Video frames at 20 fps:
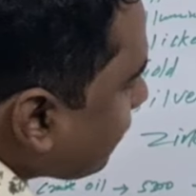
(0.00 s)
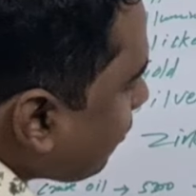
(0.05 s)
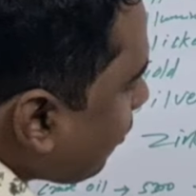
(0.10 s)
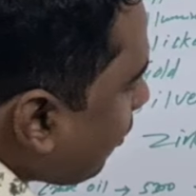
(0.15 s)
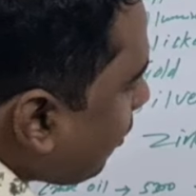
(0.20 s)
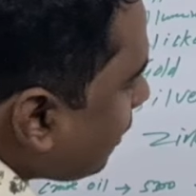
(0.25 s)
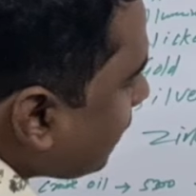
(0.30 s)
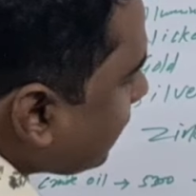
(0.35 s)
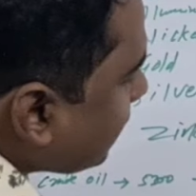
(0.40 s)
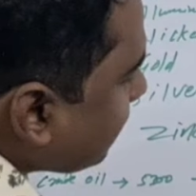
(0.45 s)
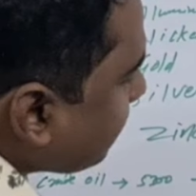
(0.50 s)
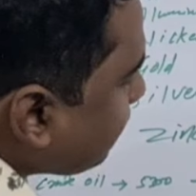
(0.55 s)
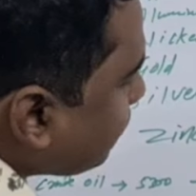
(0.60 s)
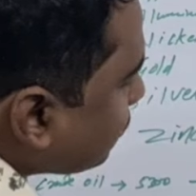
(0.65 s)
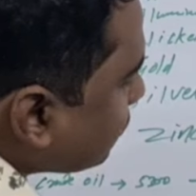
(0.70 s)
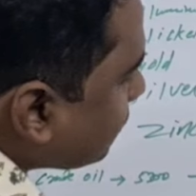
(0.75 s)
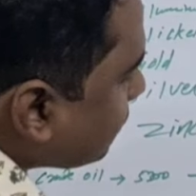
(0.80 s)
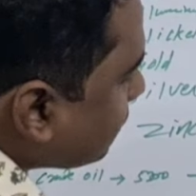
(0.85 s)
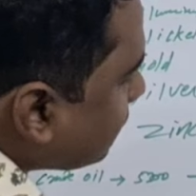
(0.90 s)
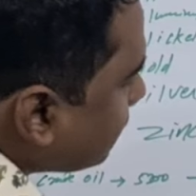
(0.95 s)
call and a
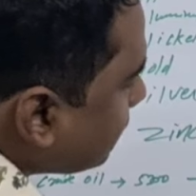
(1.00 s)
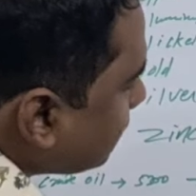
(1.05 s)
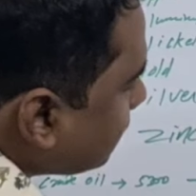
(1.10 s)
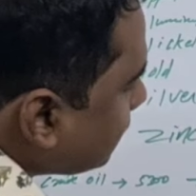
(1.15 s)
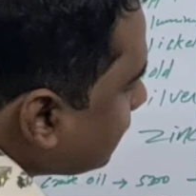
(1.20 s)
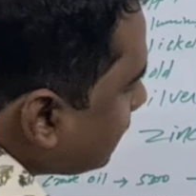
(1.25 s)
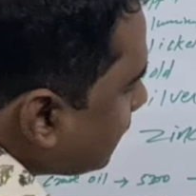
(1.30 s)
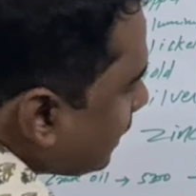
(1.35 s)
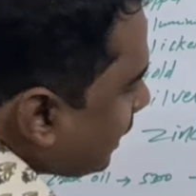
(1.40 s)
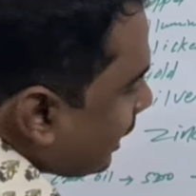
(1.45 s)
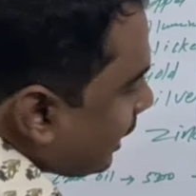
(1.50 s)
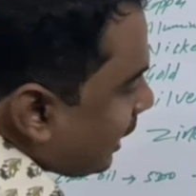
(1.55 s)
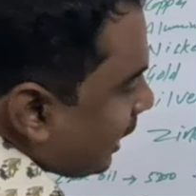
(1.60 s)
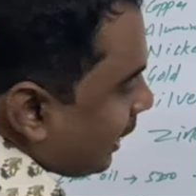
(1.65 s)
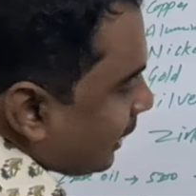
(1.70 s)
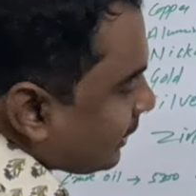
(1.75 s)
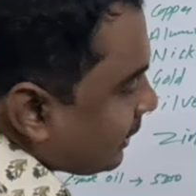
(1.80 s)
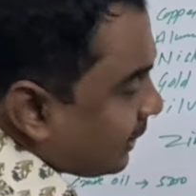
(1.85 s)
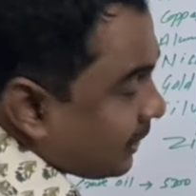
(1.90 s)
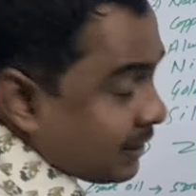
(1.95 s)
put.
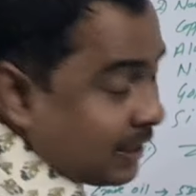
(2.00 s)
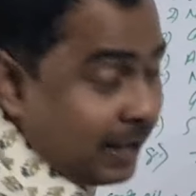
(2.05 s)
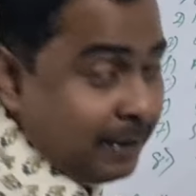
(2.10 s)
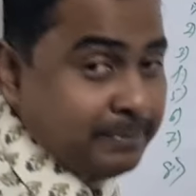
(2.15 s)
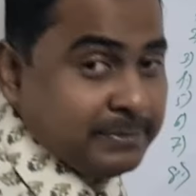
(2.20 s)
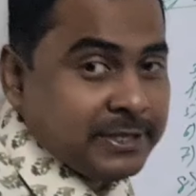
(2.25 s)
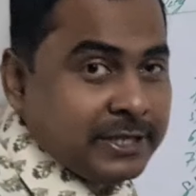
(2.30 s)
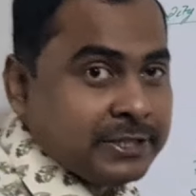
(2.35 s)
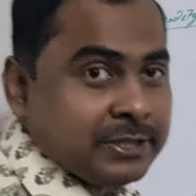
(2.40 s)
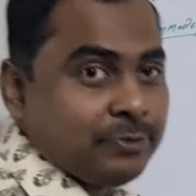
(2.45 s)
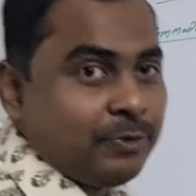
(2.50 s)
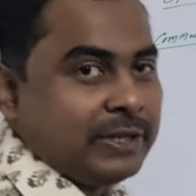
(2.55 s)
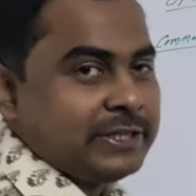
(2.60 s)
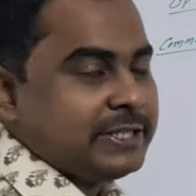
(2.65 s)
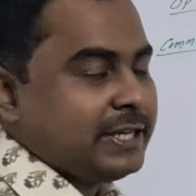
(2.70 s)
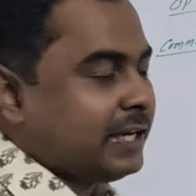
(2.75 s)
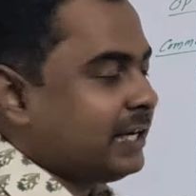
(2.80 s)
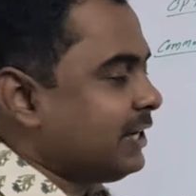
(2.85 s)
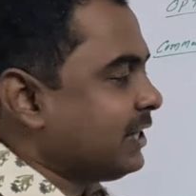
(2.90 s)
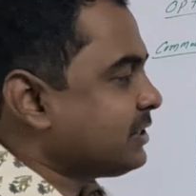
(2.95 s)
Here I am just once
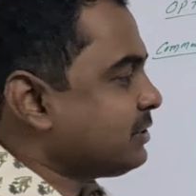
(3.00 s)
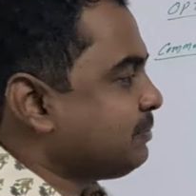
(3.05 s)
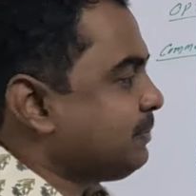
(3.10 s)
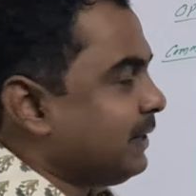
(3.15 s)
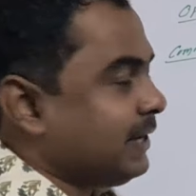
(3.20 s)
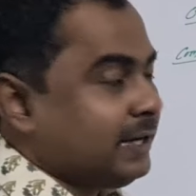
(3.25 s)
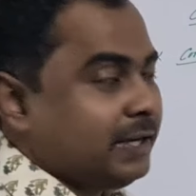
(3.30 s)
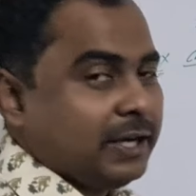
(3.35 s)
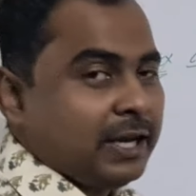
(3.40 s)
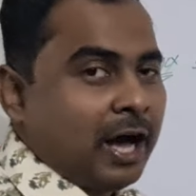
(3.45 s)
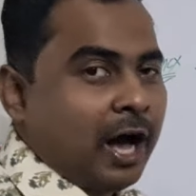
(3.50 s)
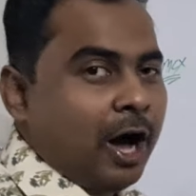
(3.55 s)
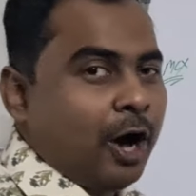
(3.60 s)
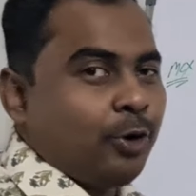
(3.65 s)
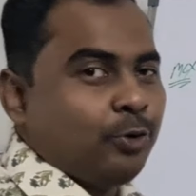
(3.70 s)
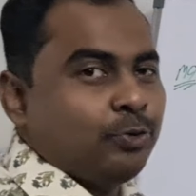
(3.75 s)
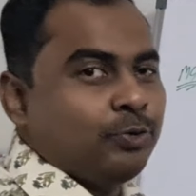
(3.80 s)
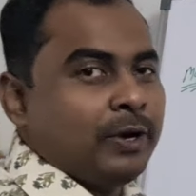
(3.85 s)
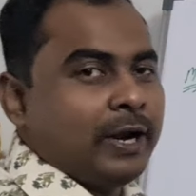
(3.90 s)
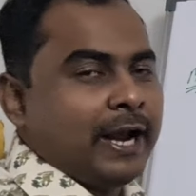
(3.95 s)
again explaining
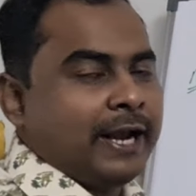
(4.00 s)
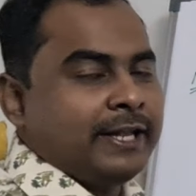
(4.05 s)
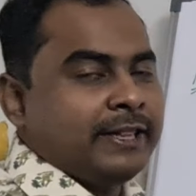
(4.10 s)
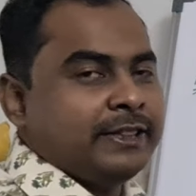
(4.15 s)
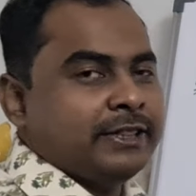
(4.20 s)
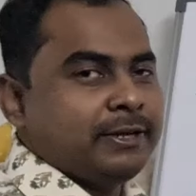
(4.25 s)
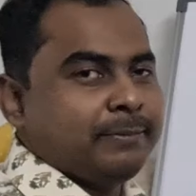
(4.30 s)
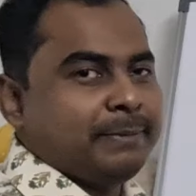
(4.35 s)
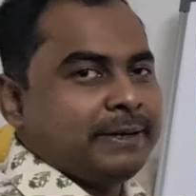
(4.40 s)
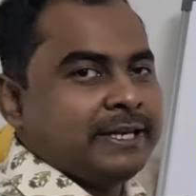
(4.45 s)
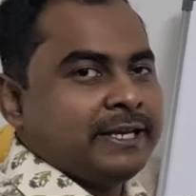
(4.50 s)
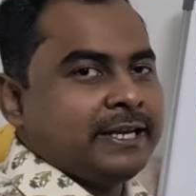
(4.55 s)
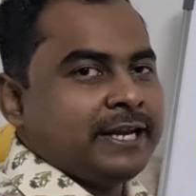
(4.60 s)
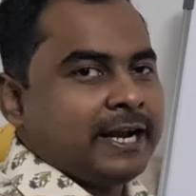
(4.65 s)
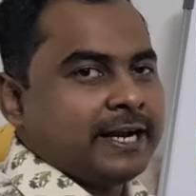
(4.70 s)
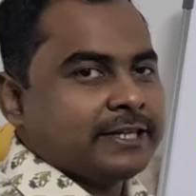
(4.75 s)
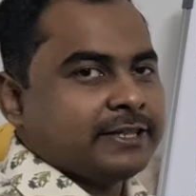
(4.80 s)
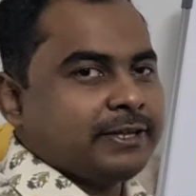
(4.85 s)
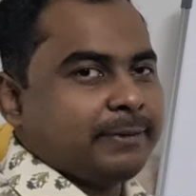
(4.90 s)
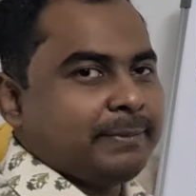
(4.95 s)
how in the money,
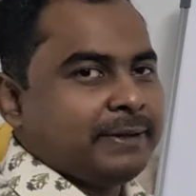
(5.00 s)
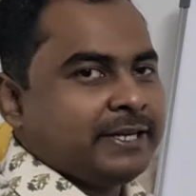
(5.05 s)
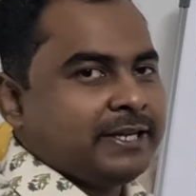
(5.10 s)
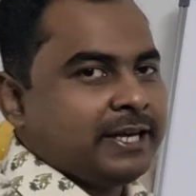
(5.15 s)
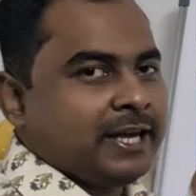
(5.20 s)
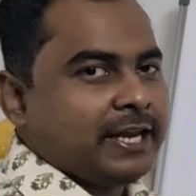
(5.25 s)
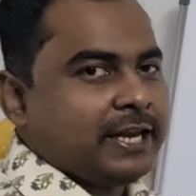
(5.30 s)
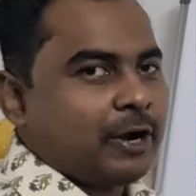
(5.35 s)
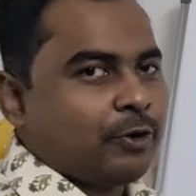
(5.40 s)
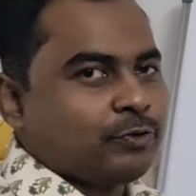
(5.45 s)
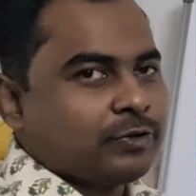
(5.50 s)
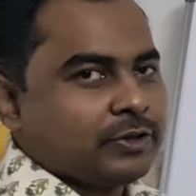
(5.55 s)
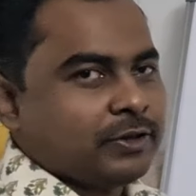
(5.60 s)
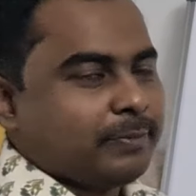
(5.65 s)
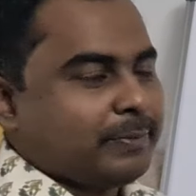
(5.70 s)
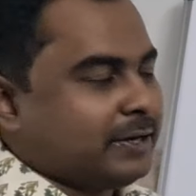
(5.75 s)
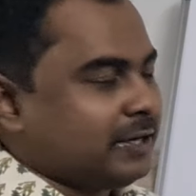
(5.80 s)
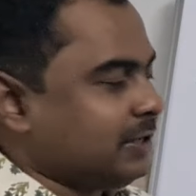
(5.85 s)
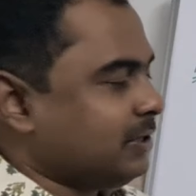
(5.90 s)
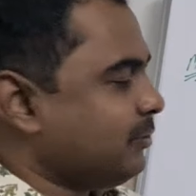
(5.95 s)
at the money and out of the
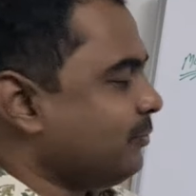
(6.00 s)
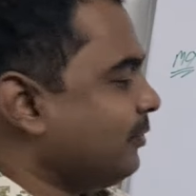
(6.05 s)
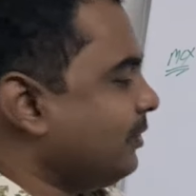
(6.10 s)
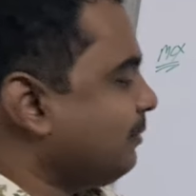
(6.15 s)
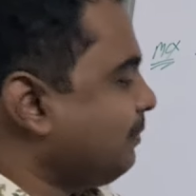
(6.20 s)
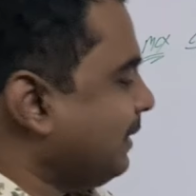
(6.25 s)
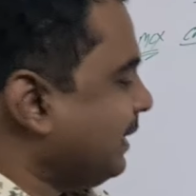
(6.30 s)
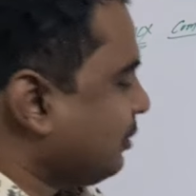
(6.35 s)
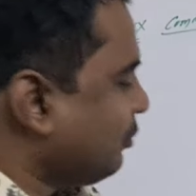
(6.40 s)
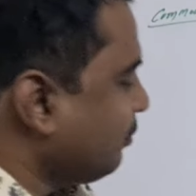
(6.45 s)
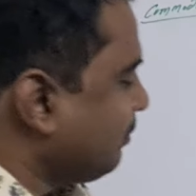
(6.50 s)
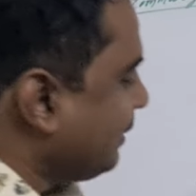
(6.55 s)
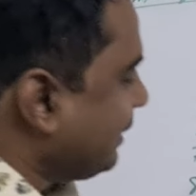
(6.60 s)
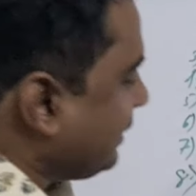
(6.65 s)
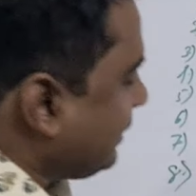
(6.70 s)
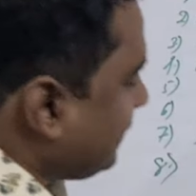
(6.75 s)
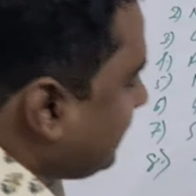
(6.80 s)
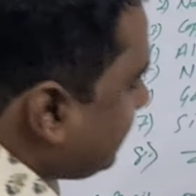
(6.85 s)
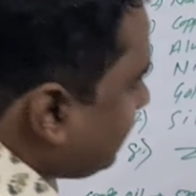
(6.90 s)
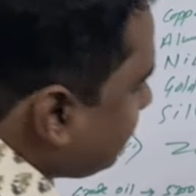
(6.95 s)
money will make you
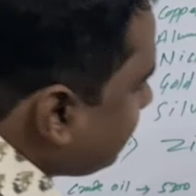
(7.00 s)
money.